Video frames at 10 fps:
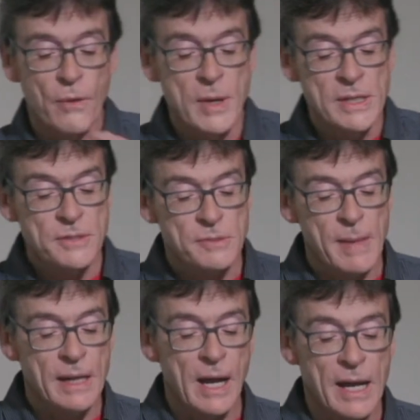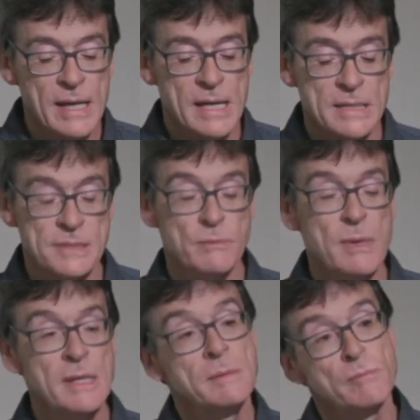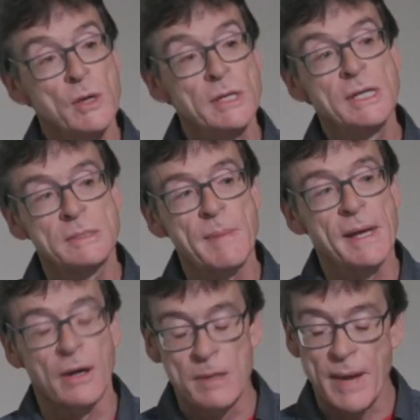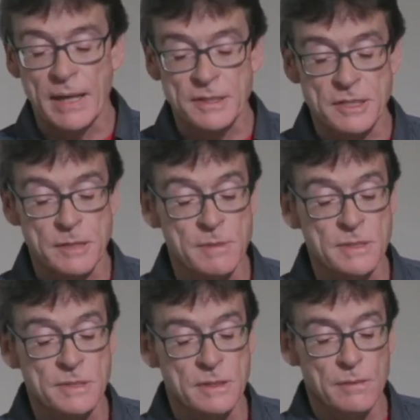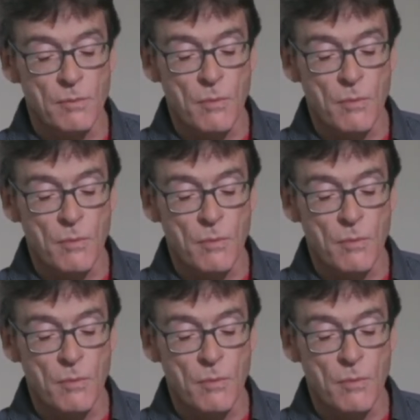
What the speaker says: We need to make IAs, we need to make our impact assessments